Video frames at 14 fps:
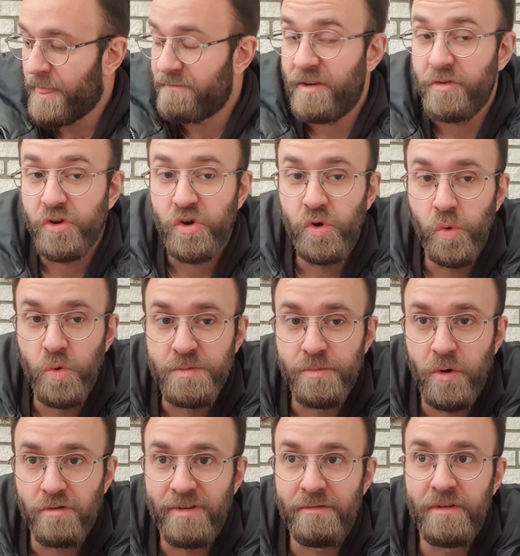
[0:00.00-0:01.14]
Very cool
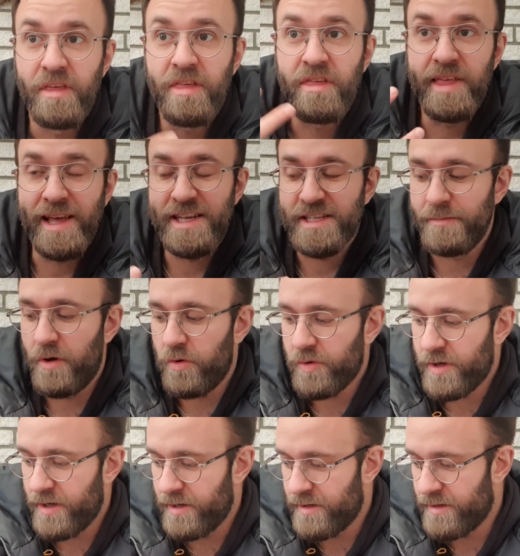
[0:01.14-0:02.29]
smoke, very thick smoke.
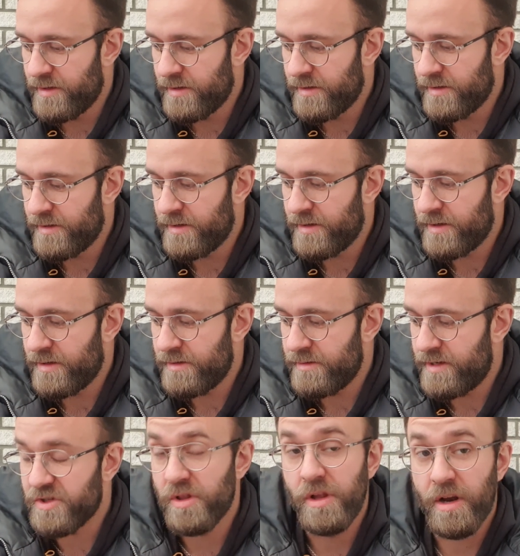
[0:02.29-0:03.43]

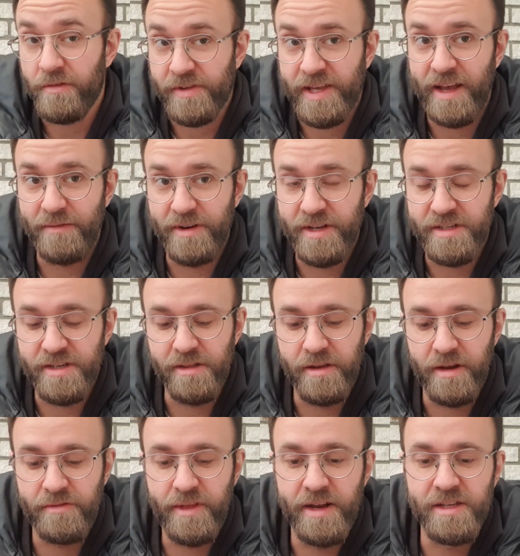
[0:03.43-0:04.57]
There's a lot of Cavendish in
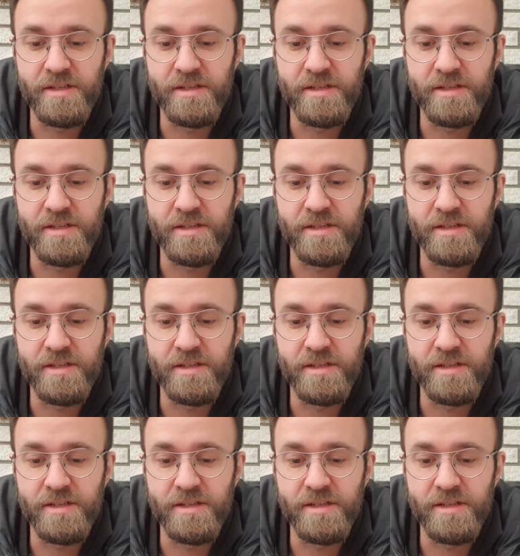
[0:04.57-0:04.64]
there. That